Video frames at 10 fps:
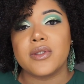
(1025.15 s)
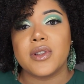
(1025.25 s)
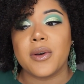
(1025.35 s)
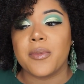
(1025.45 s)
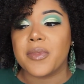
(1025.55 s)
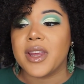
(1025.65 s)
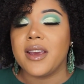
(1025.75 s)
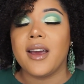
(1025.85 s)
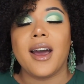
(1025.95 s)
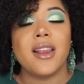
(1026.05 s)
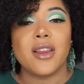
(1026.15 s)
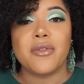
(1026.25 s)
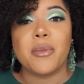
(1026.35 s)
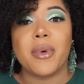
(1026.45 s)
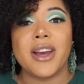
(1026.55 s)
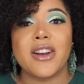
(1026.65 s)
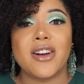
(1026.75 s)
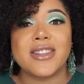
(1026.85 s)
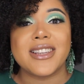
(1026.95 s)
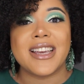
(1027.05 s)
So I love the brand
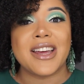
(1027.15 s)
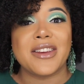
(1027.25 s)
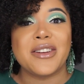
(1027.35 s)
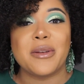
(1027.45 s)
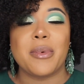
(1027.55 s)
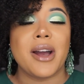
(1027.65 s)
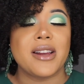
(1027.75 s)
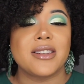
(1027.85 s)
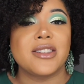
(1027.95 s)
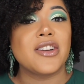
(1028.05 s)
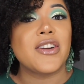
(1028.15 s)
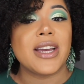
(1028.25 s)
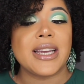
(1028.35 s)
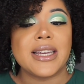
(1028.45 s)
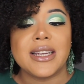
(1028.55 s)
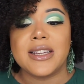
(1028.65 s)
altogether. The products are great.